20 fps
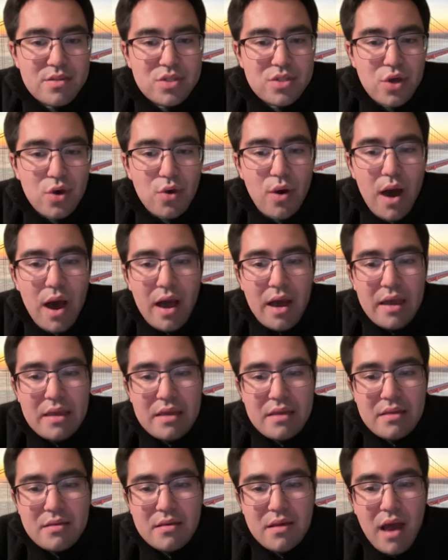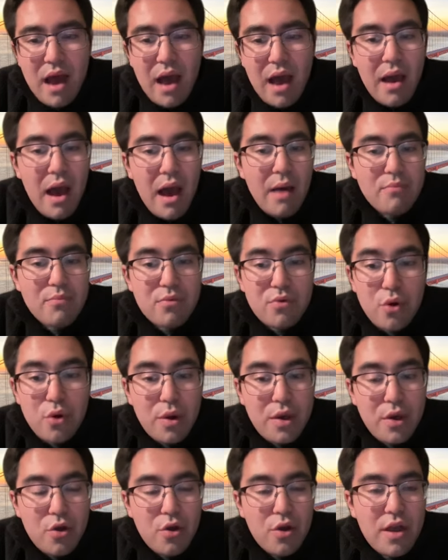so I, I i'm
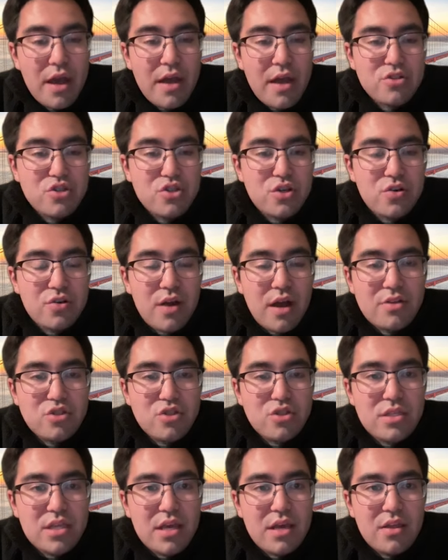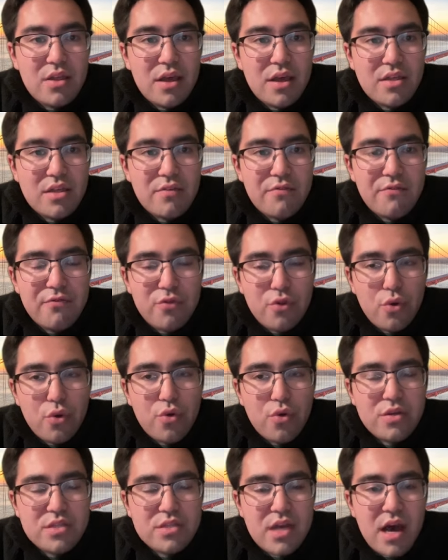going Hurkacz here i just think like the
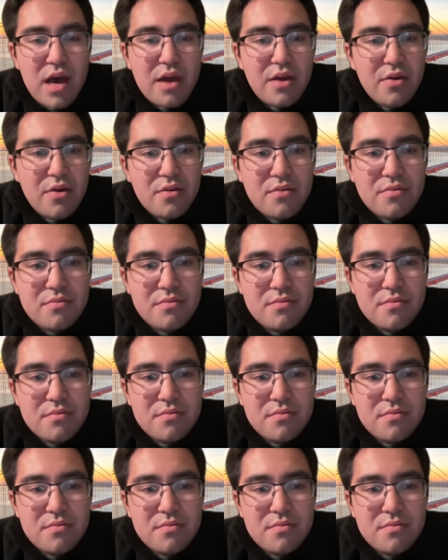floor is higher